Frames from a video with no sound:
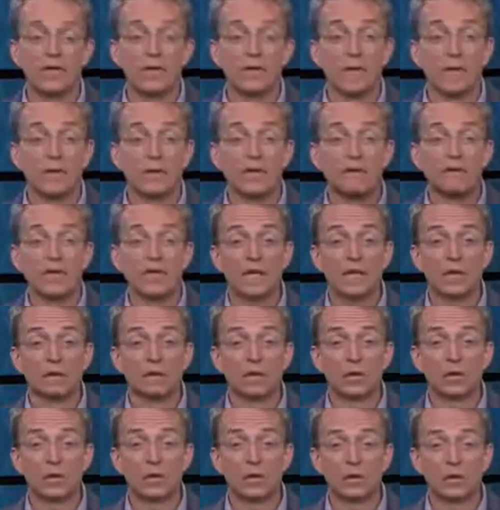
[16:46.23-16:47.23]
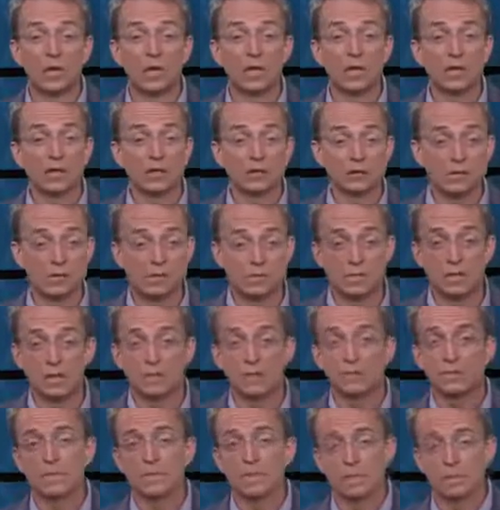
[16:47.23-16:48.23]
and be able to create a
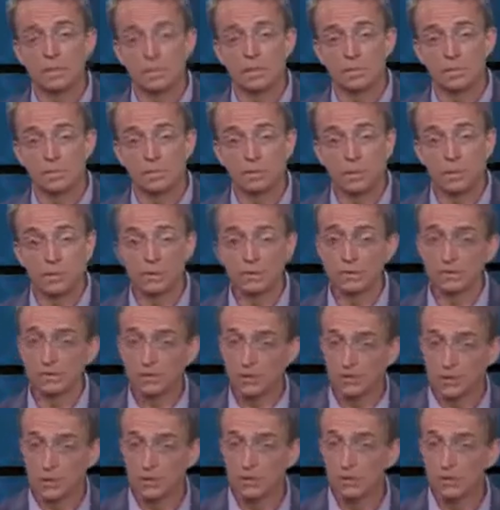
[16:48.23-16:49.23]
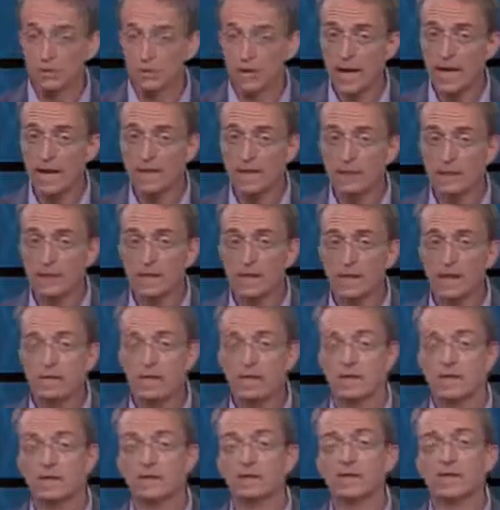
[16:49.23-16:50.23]
seamless experience to both migrate
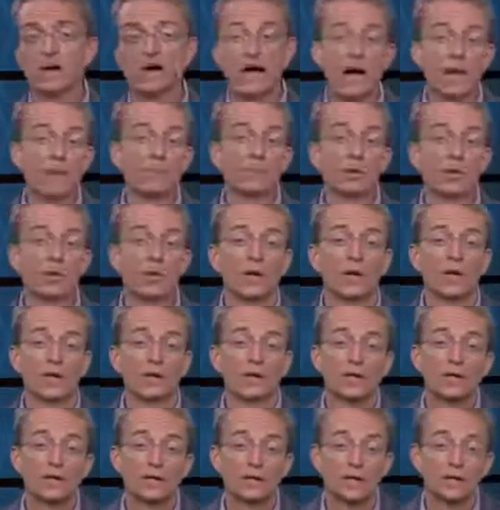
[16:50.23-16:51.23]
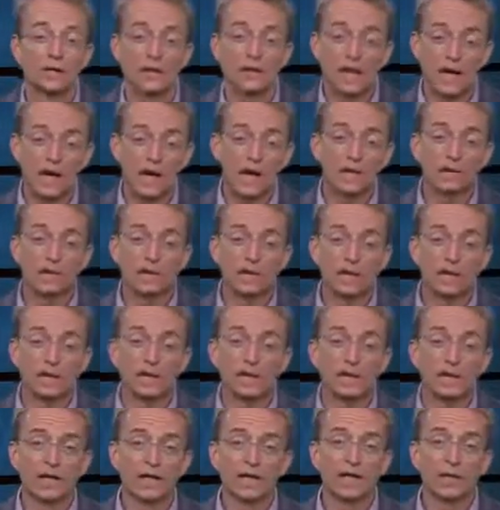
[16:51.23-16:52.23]
and to operate in a hybrid
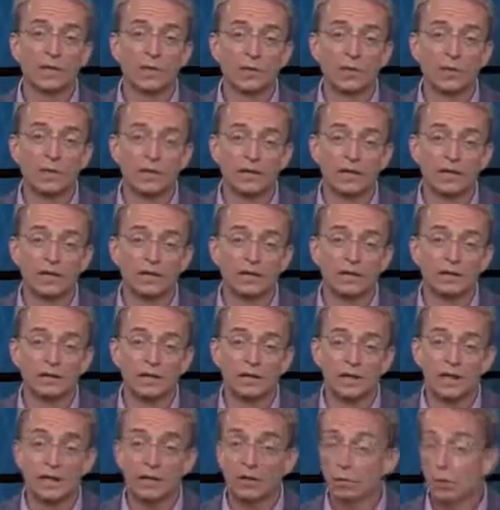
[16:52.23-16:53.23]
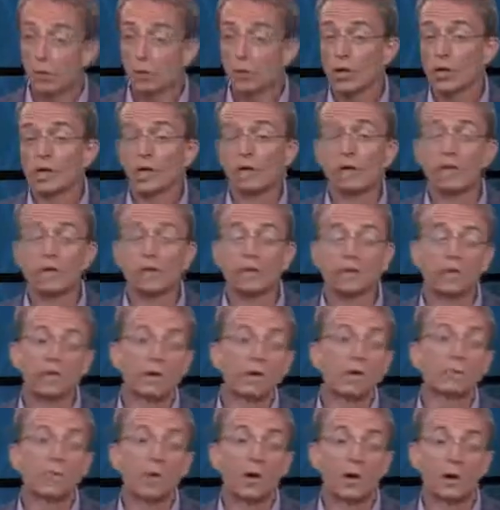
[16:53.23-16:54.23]
cloud way. And we're working with
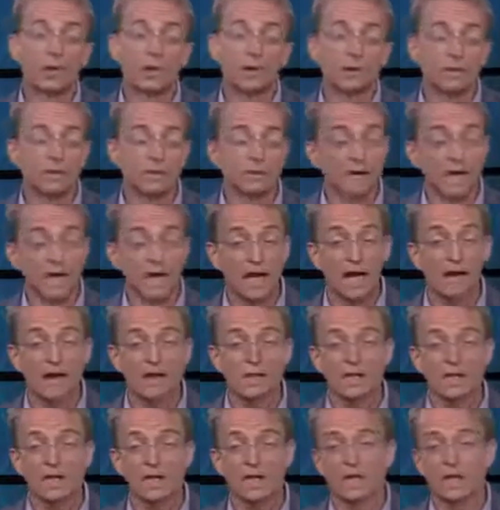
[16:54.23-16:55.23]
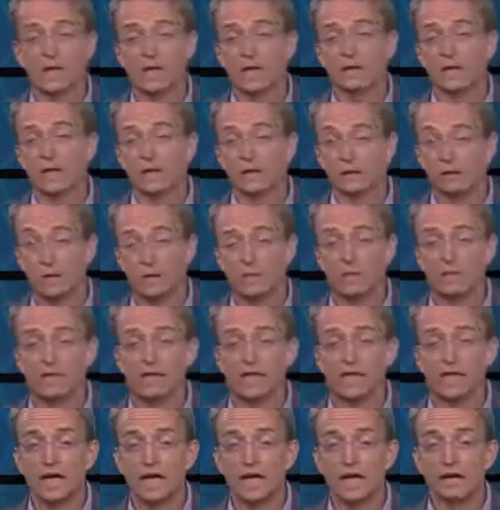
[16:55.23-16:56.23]
key partners like IBM and
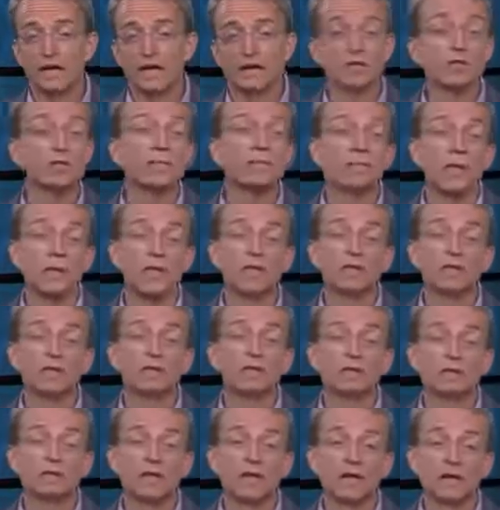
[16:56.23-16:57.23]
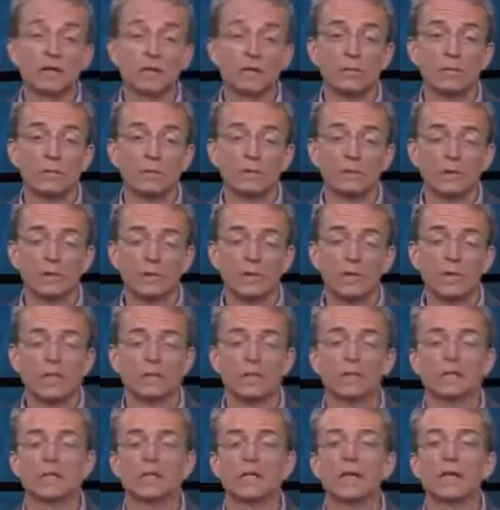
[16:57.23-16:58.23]
OVH to make this available, to
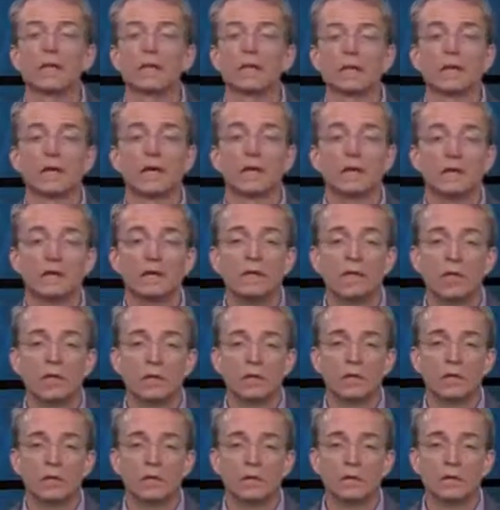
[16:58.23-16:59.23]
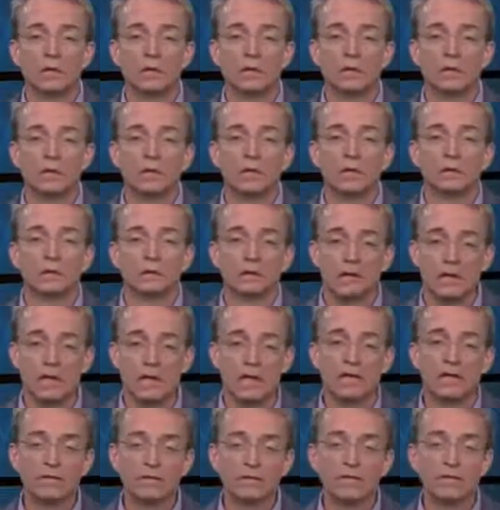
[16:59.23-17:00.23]
accelerate your ability to
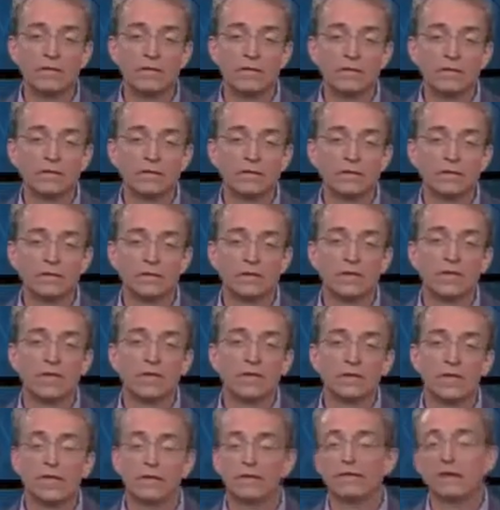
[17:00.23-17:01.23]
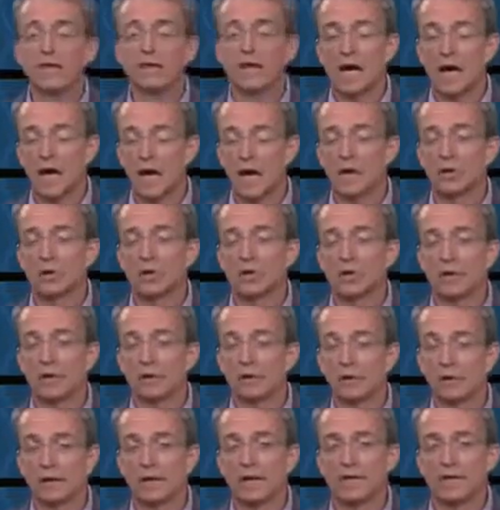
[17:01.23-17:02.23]
take advantage of a
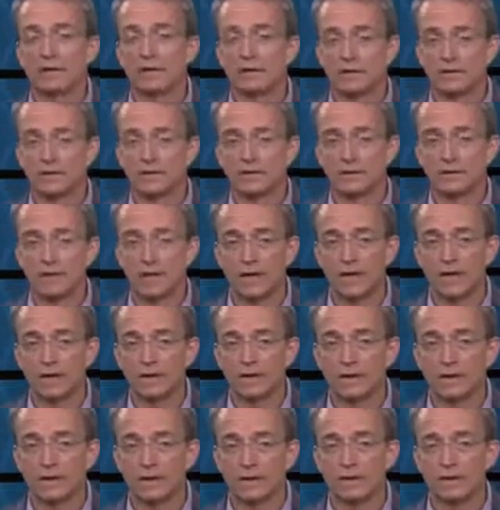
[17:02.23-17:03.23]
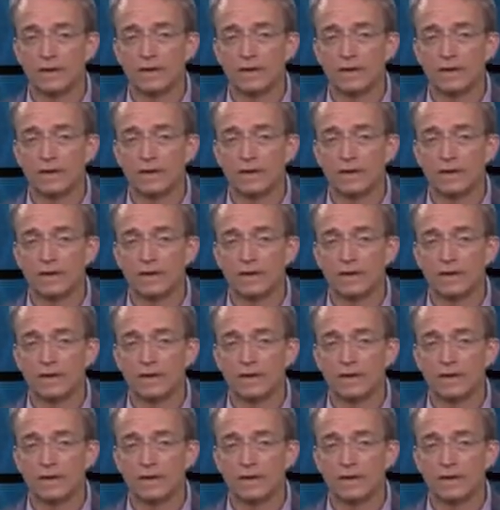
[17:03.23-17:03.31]
hybrid cloud environment.